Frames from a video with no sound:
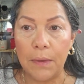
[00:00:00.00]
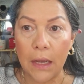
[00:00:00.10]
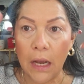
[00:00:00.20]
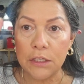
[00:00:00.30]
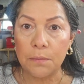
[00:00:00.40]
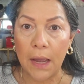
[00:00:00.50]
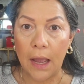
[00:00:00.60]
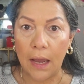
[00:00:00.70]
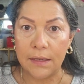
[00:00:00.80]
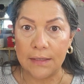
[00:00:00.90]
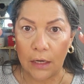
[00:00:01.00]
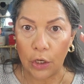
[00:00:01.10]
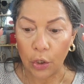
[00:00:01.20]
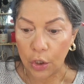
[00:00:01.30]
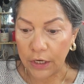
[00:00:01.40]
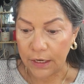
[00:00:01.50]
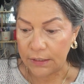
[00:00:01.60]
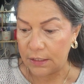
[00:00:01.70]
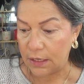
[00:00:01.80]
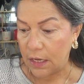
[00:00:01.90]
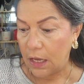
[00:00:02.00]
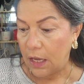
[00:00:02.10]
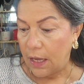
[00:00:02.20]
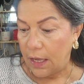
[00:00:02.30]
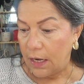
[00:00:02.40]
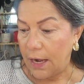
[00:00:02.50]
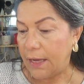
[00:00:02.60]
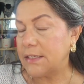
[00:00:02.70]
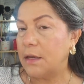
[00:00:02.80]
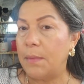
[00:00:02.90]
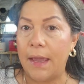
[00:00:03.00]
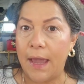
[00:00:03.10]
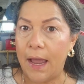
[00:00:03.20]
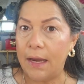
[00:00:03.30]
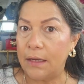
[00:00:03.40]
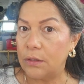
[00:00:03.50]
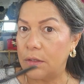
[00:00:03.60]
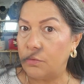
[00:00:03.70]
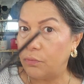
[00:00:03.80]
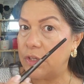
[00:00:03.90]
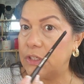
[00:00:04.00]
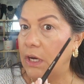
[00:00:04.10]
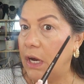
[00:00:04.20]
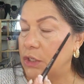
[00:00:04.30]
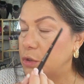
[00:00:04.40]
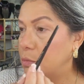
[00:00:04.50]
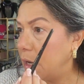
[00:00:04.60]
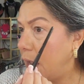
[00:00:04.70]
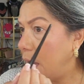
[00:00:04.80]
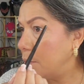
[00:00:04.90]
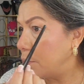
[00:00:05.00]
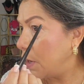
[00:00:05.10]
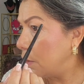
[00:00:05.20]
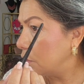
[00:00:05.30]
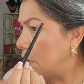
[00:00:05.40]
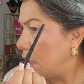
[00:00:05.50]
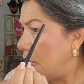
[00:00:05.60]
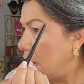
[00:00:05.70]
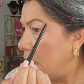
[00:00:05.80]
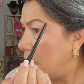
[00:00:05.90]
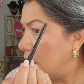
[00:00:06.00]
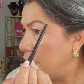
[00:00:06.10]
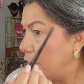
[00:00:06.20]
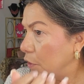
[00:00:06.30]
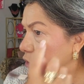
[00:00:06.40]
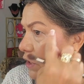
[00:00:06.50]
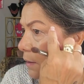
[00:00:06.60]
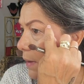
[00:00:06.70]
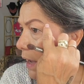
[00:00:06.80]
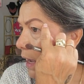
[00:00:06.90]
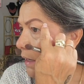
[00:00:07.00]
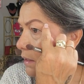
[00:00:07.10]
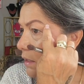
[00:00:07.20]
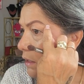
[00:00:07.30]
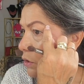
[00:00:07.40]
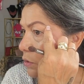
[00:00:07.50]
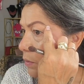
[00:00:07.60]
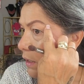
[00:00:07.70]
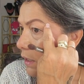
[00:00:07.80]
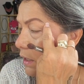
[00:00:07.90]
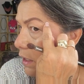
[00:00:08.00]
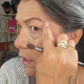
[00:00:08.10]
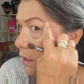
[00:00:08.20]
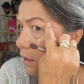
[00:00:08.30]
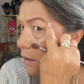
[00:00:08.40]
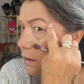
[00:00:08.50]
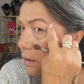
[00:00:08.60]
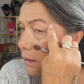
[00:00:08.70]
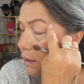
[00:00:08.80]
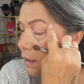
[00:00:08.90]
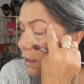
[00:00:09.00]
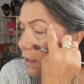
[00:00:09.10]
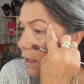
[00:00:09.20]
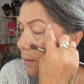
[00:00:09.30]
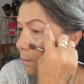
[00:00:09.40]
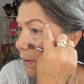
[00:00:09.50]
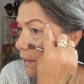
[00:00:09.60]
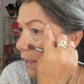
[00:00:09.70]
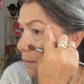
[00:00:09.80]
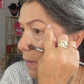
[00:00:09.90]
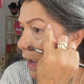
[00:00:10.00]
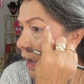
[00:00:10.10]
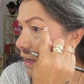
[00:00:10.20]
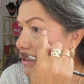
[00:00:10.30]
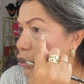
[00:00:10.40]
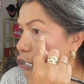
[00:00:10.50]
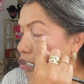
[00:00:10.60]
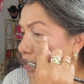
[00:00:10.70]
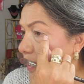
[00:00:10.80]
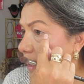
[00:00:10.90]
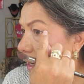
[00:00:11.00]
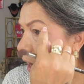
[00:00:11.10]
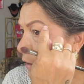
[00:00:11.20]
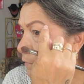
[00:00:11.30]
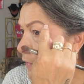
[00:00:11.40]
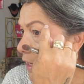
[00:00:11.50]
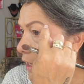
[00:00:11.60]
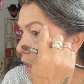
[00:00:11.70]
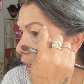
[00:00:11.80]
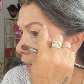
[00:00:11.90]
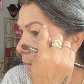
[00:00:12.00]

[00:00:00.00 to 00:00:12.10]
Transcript: because my eyes are hooded, last time I had it retouched, my eyebrows, the first time I had it done to here, but then my eyes drooping, I figured